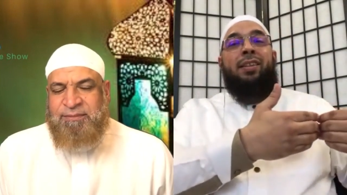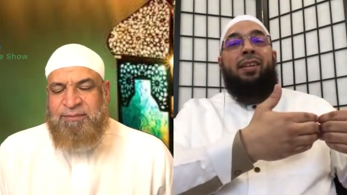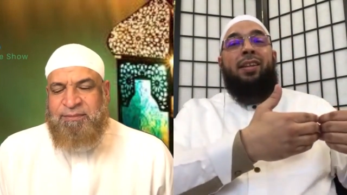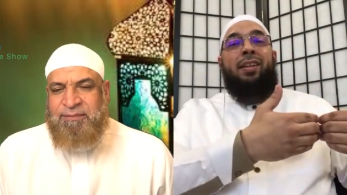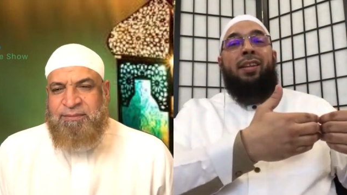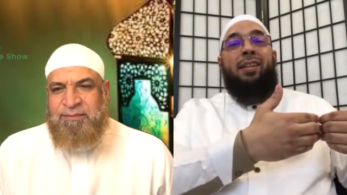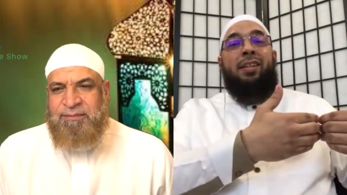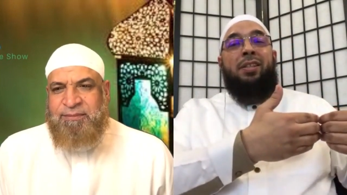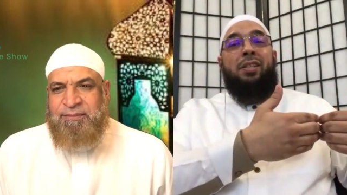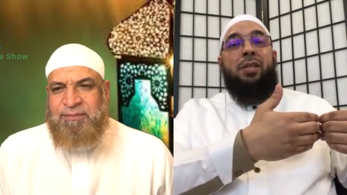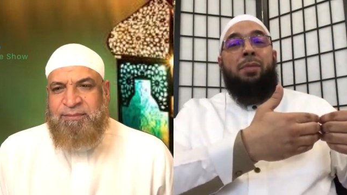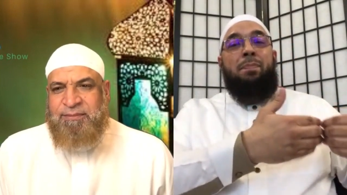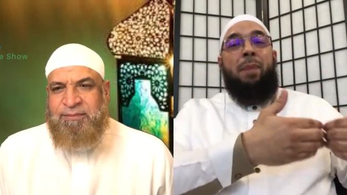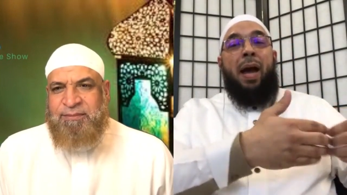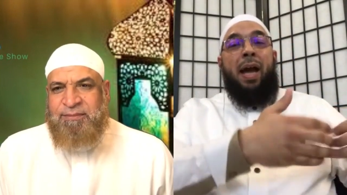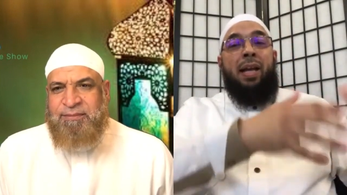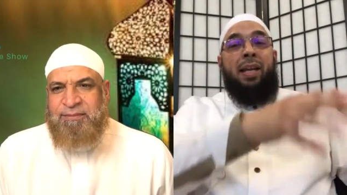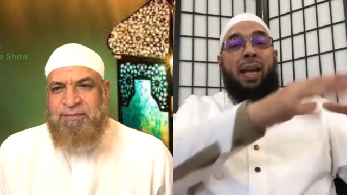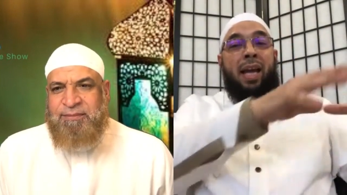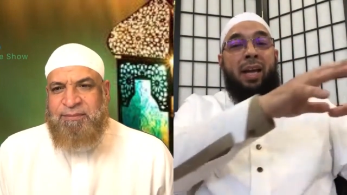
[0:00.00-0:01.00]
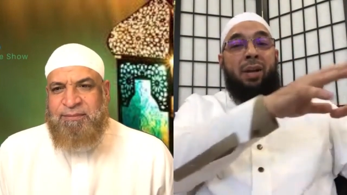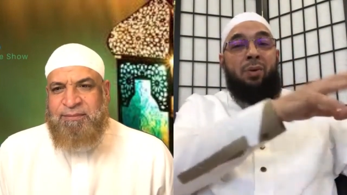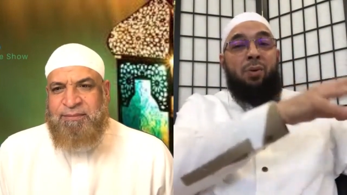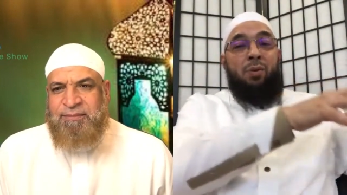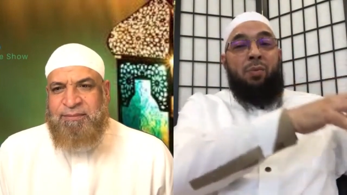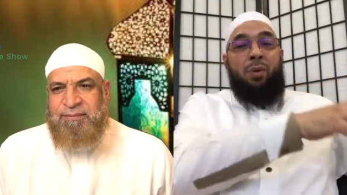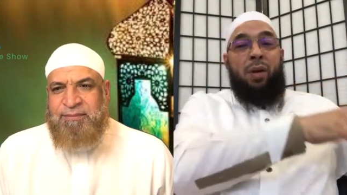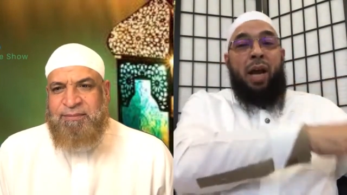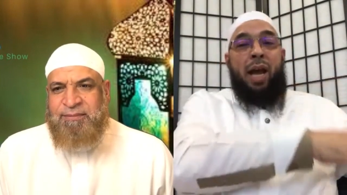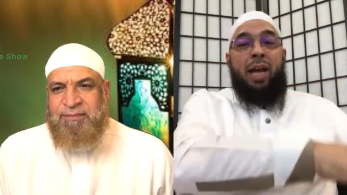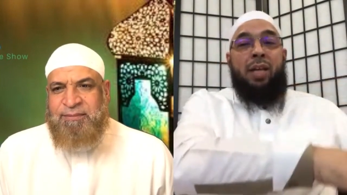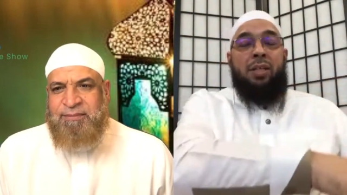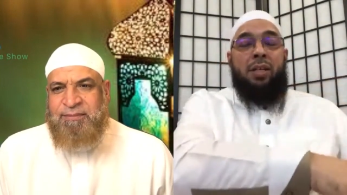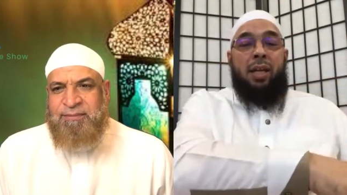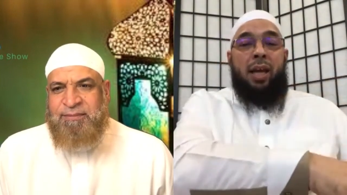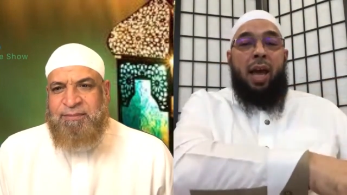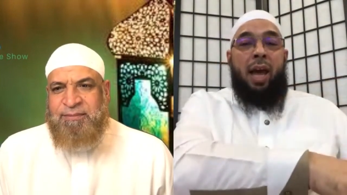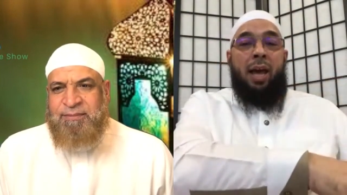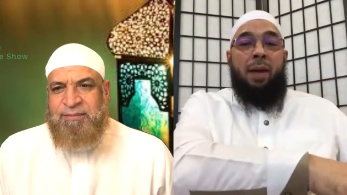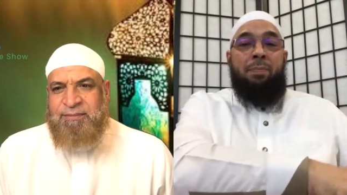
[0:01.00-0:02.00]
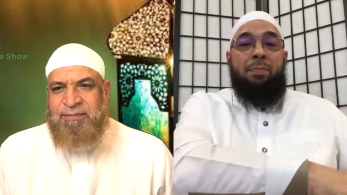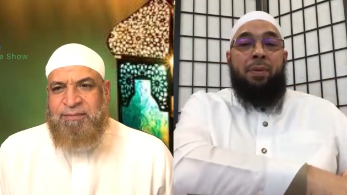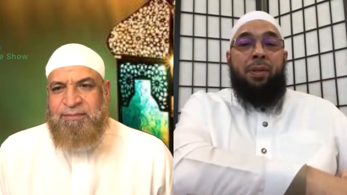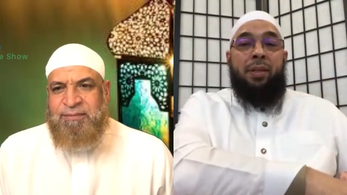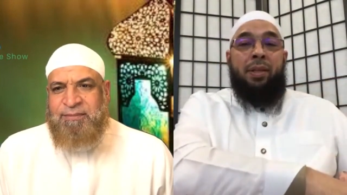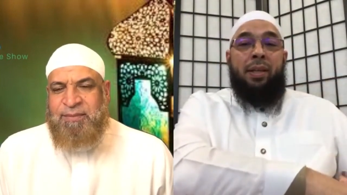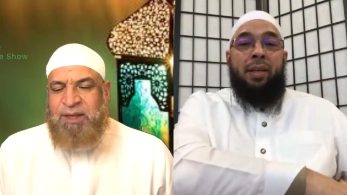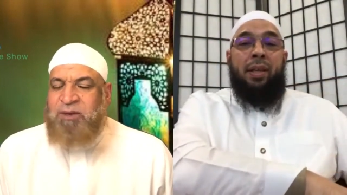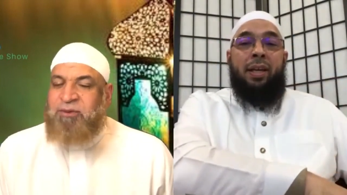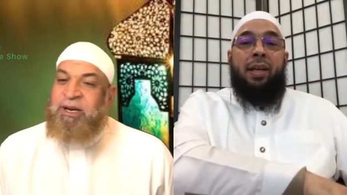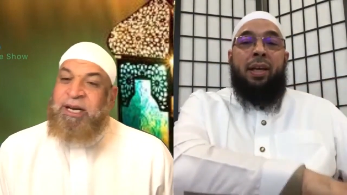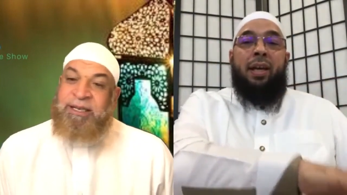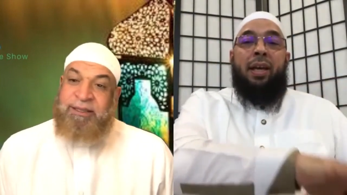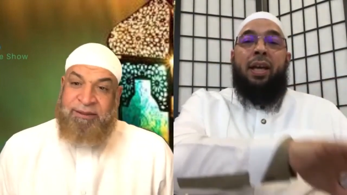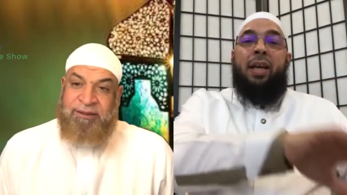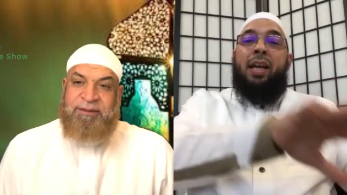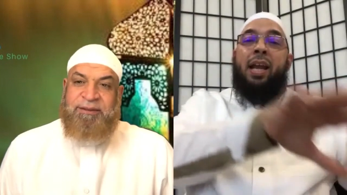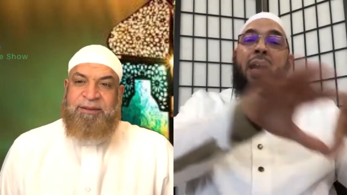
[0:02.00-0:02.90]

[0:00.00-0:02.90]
Speaker 1: the spotlight on what actually happened? Right.